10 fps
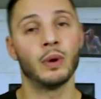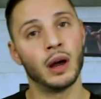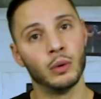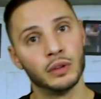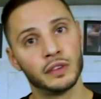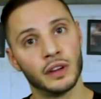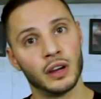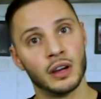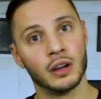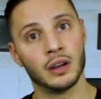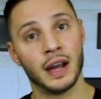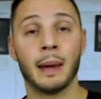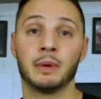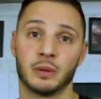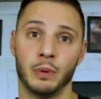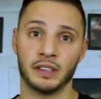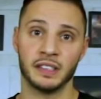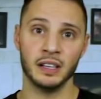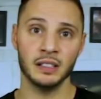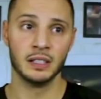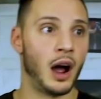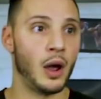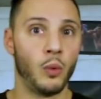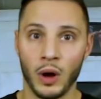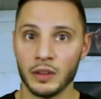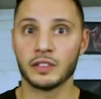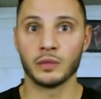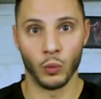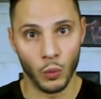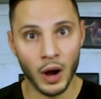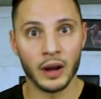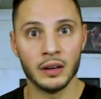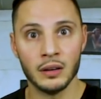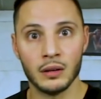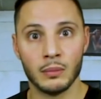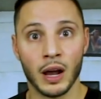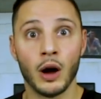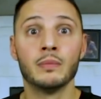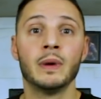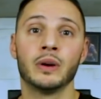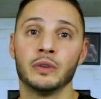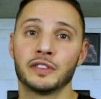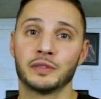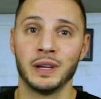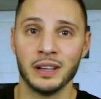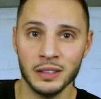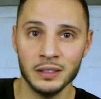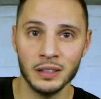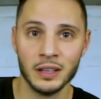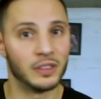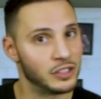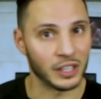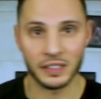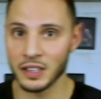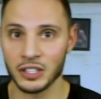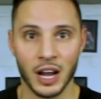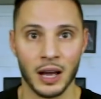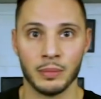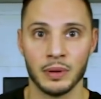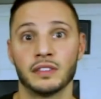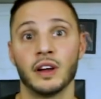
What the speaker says: When I was an amateur boxer, I once won my gold medal in Sweden with just the jab.